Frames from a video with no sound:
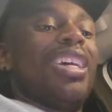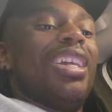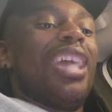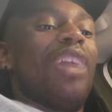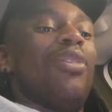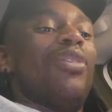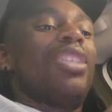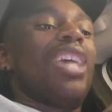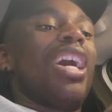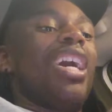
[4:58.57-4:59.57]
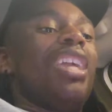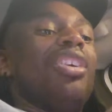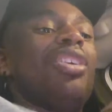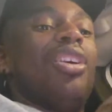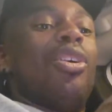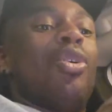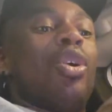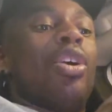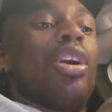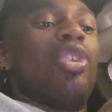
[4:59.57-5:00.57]
that we've signed
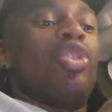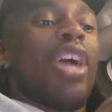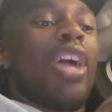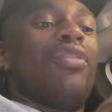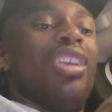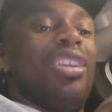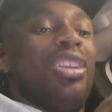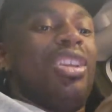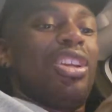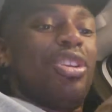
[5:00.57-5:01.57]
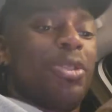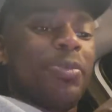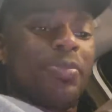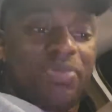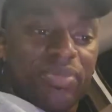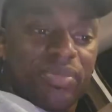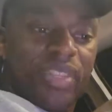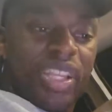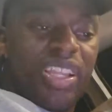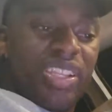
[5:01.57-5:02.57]
or drafted in the years
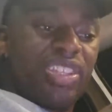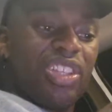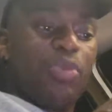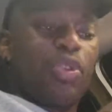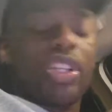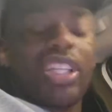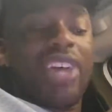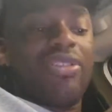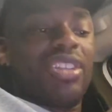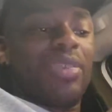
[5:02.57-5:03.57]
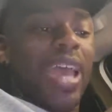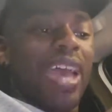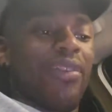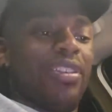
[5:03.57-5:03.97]
Some worked out, some haven't.